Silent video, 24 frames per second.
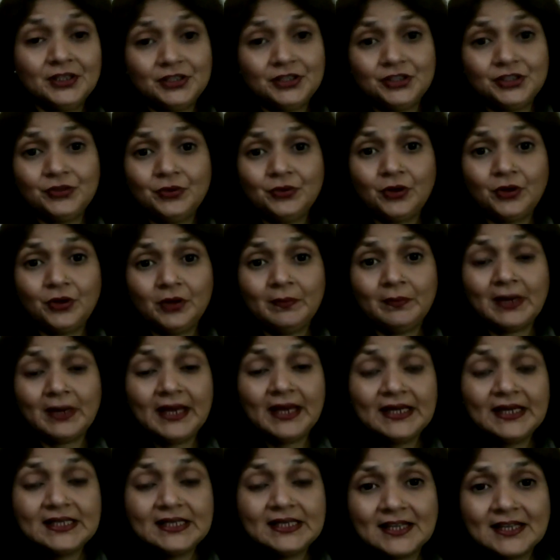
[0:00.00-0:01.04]
Your
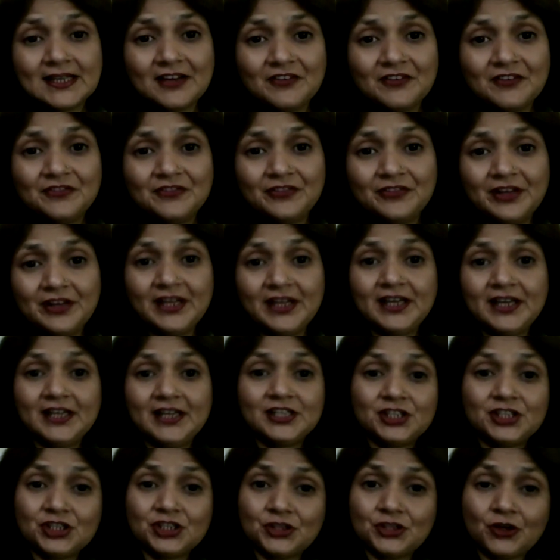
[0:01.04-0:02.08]
minds are
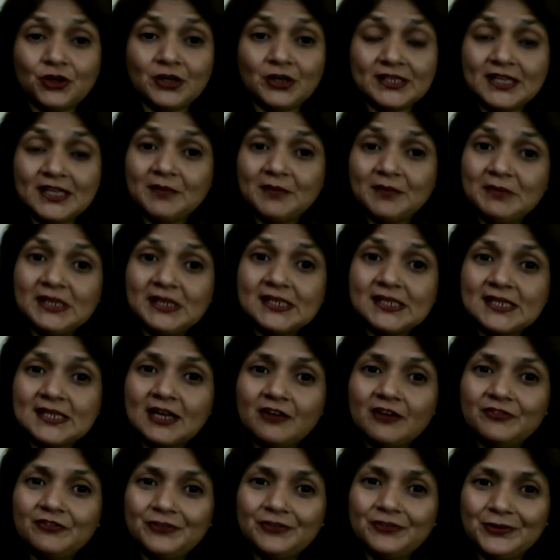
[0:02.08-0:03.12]
fresh. Your tummies
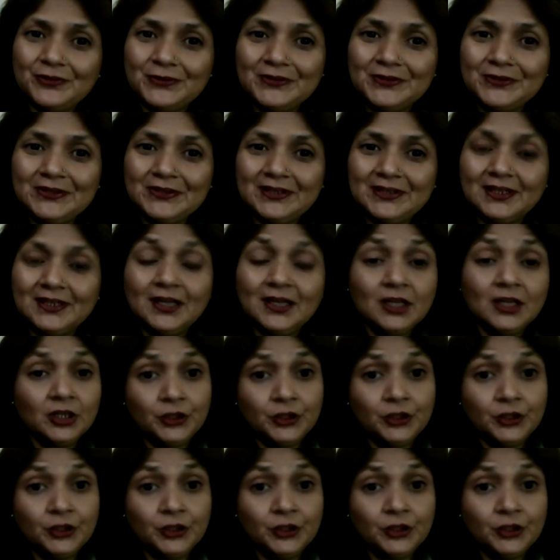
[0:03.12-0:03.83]
are full.